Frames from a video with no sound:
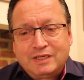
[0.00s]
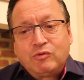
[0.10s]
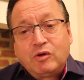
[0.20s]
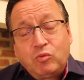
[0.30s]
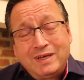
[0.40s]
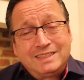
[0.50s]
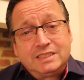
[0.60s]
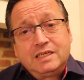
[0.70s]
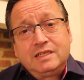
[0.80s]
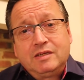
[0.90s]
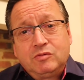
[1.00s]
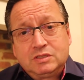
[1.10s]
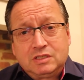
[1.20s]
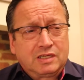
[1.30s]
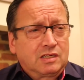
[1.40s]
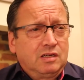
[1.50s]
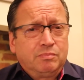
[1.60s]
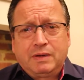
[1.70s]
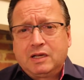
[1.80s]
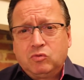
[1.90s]
And I went in, it was like
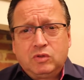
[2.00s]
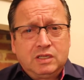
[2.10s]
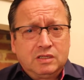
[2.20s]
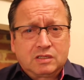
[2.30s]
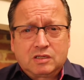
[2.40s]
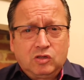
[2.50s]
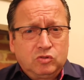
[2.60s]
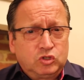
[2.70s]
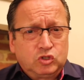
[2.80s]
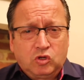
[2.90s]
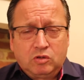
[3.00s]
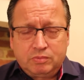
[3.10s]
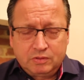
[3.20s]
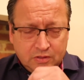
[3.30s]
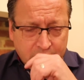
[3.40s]
a ballerina clothes shop.